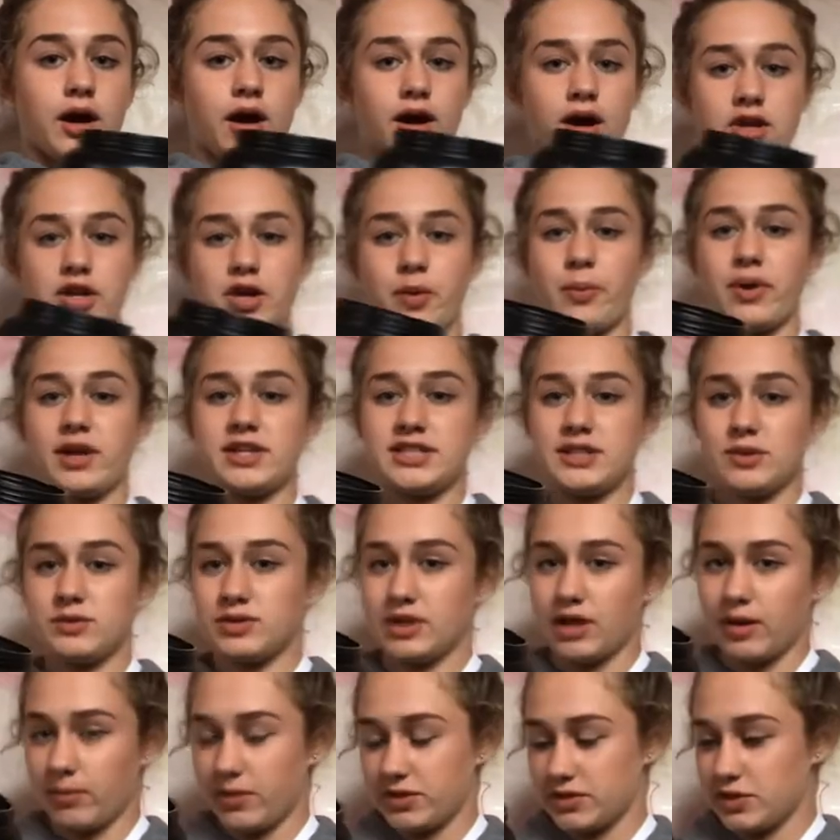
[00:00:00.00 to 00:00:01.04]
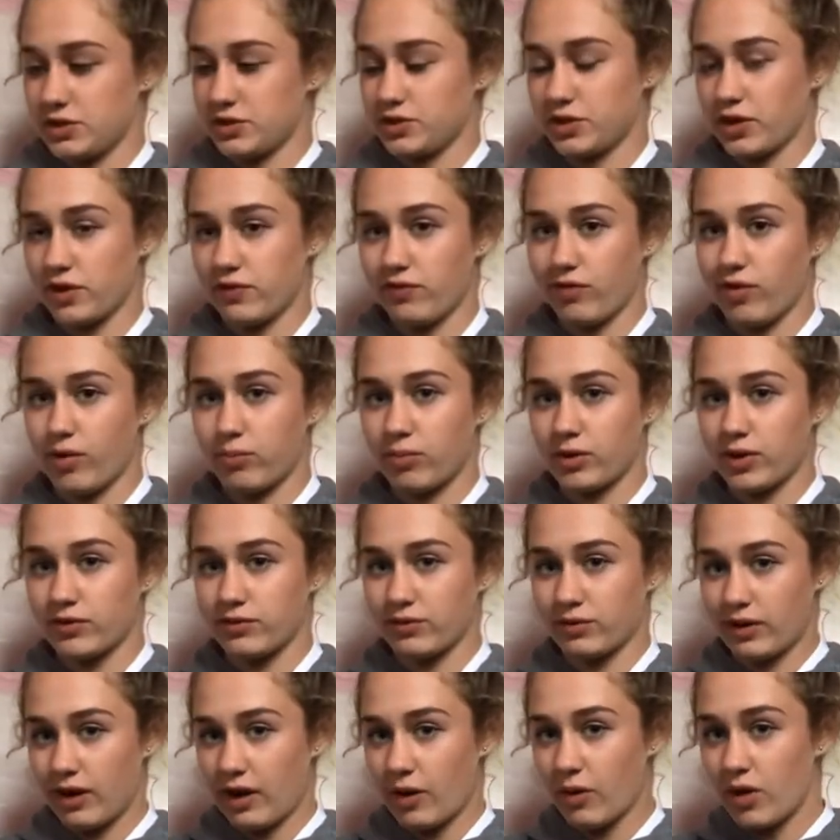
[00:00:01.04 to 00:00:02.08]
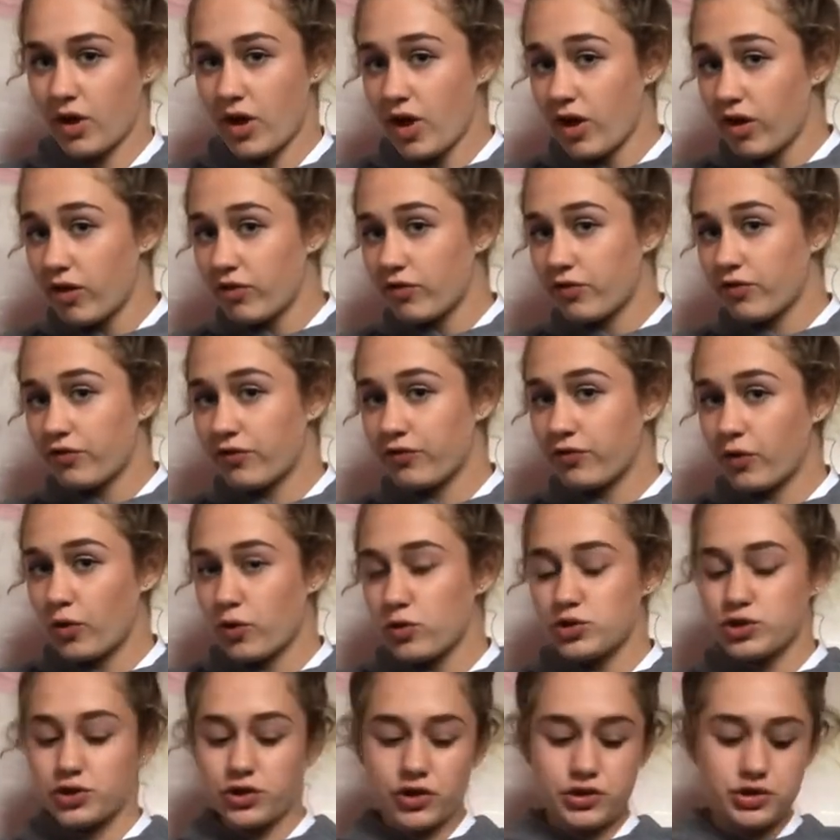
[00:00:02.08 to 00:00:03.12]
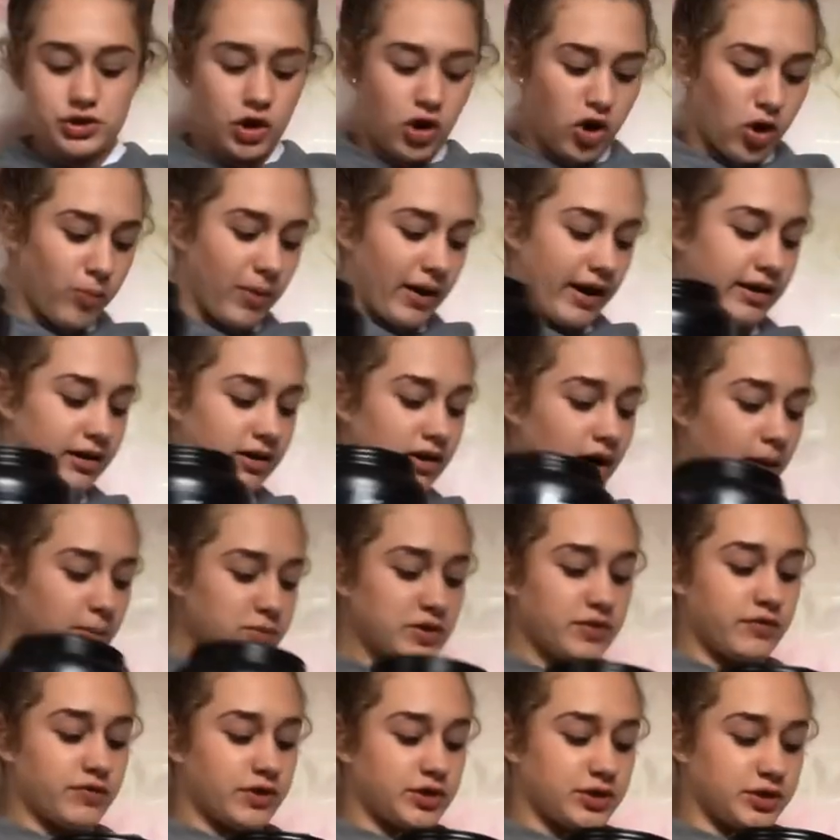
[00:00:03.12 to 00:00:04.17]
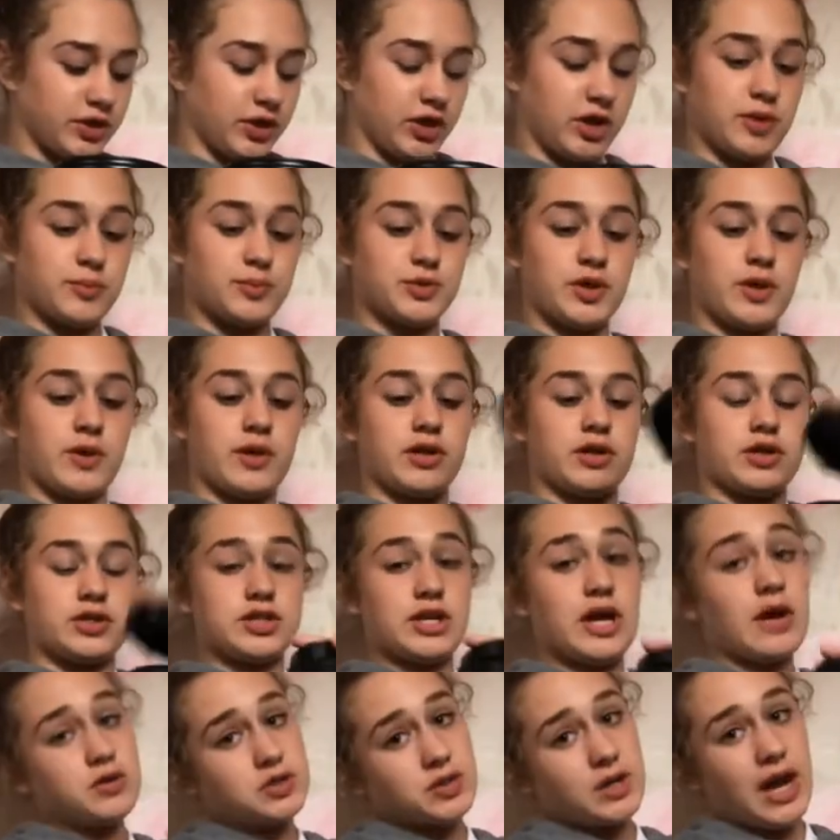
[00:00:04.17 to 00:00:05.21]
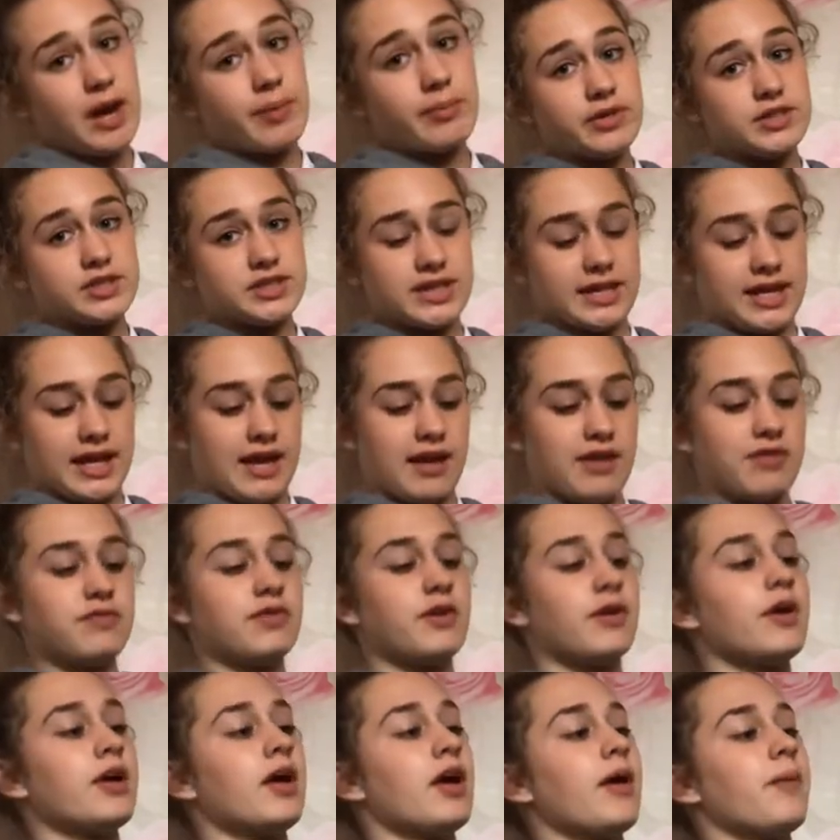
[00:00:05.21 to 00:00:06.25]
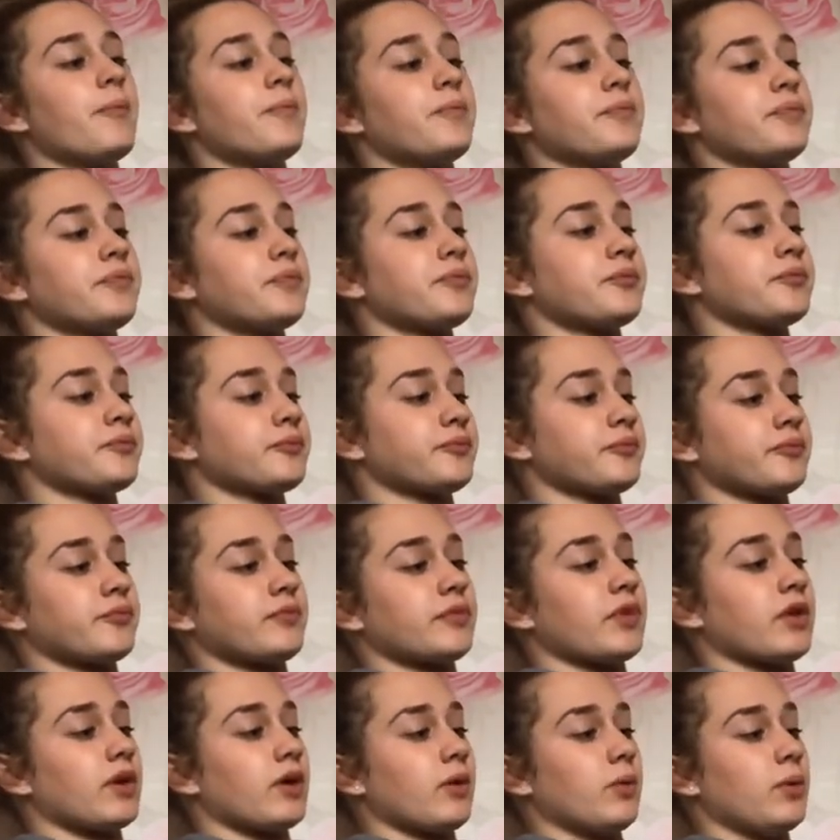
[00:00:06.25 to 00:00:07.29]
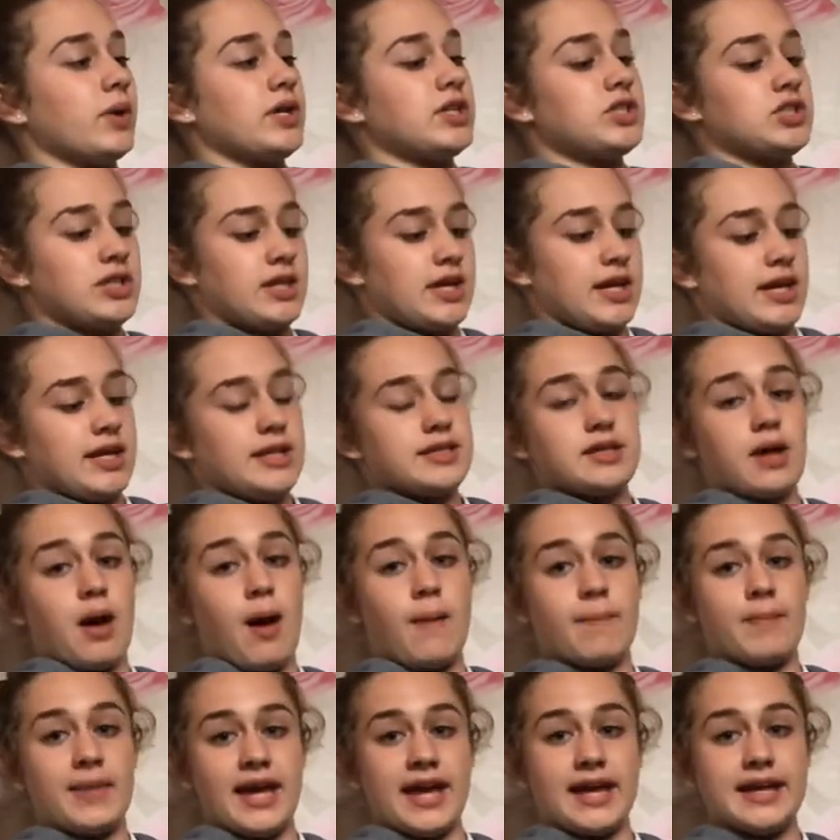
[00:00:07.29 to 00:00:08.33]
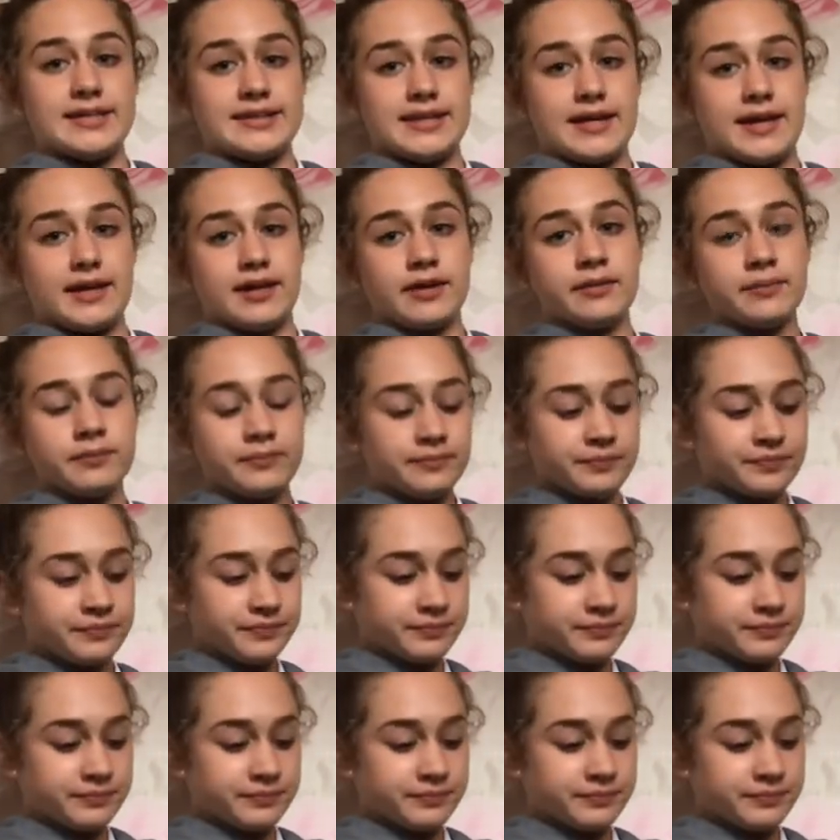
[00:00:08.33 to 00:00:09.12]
I don't want to tilt it up because it's so full, it'll probably fall out. Full to the top, and it comes with the scoop, so it tells you much to give, which is amazing.